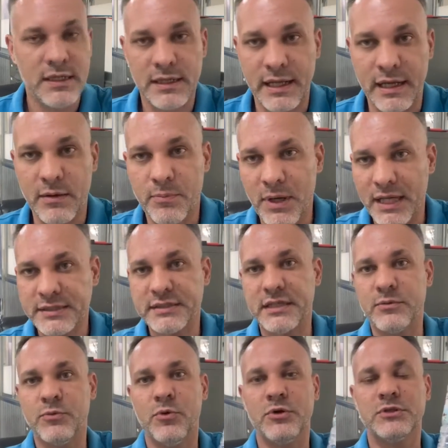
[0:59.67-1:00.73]
like a
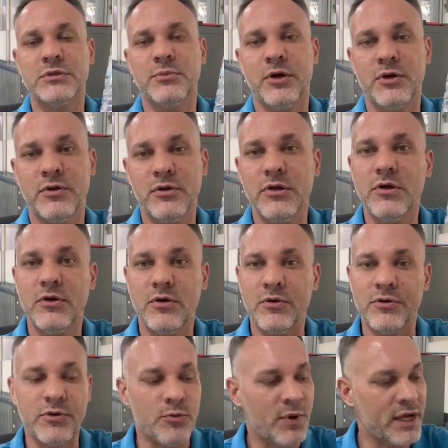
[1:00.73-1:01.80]
plastic water bottle or
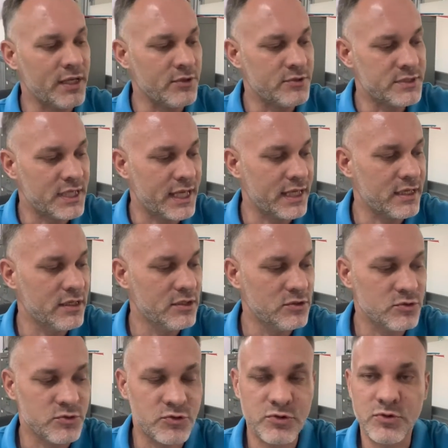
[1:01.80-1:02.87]
the one you take
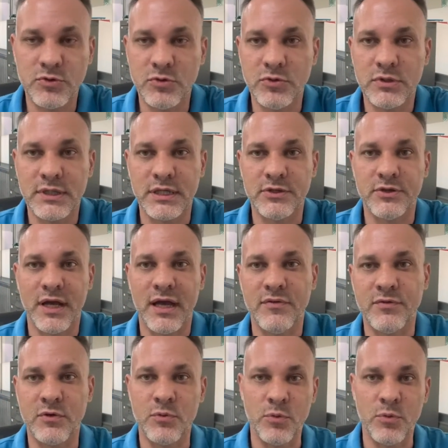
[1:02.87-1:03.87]
to school that you have your